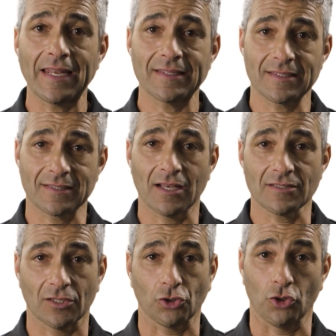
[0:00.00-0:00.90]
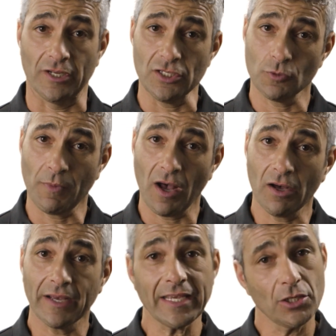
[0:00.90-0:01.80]
to the distance between the
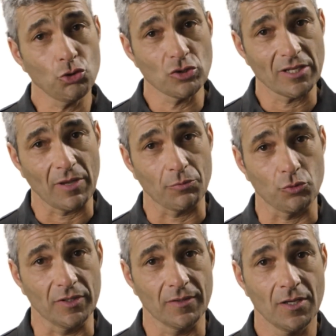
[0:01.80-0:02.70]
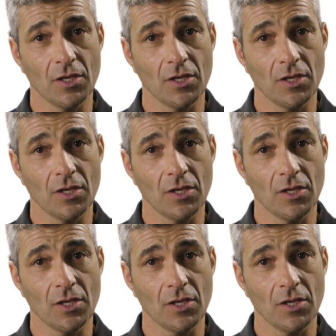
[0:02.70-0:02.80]
brackets and the second anchor.